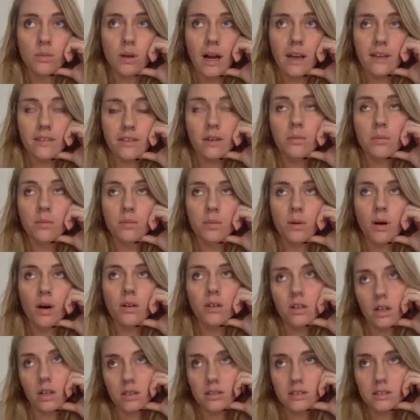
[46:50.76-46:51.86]
I think
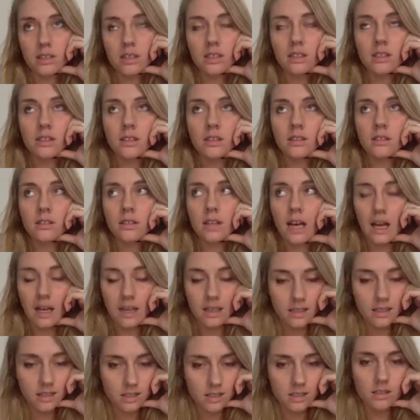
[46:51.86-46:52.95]
boycotting
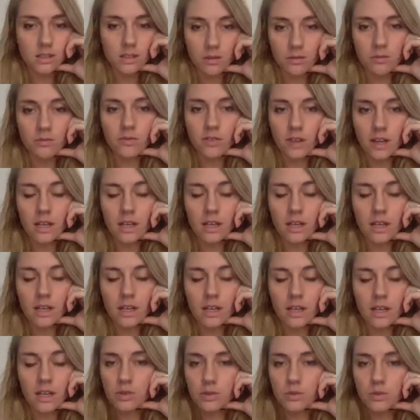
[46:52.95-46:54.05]
has some value, and
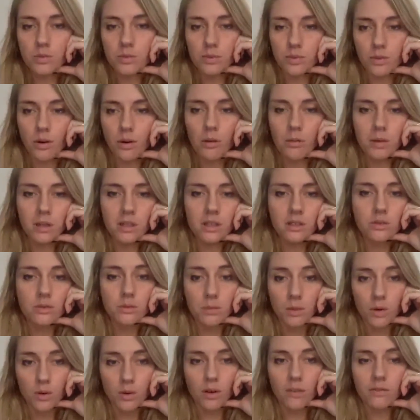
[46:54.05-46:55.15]
we should probably do
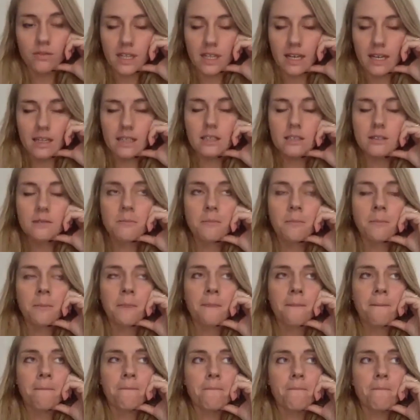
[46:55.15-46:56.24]
more of that.
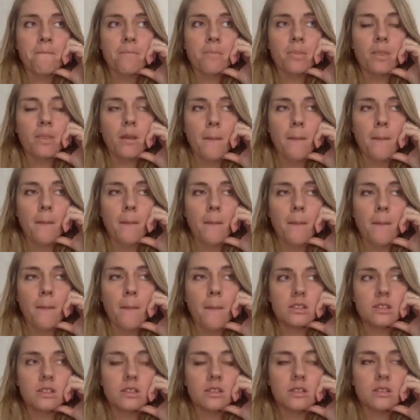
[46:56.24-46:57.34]

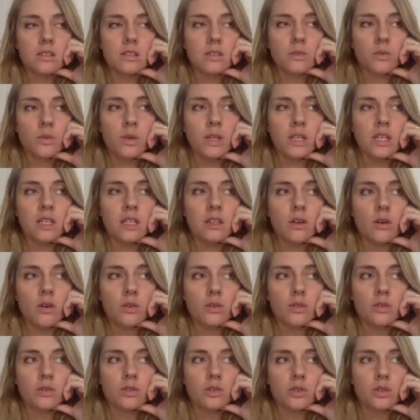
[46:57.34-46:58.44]
But we
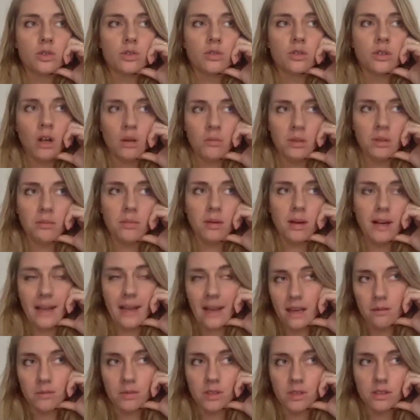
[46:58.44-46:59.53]
also should not be
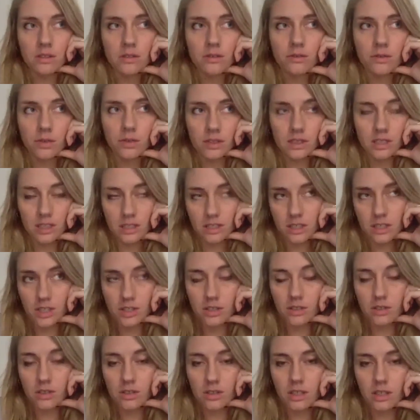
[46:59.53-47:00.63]
blamed for
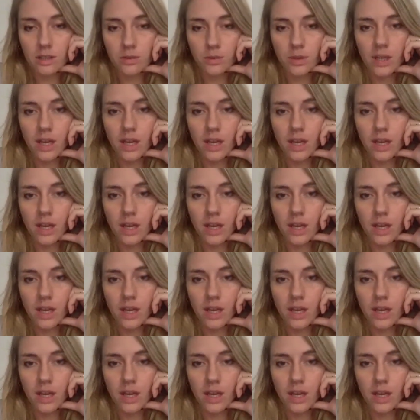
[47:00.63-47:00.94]
decisions that we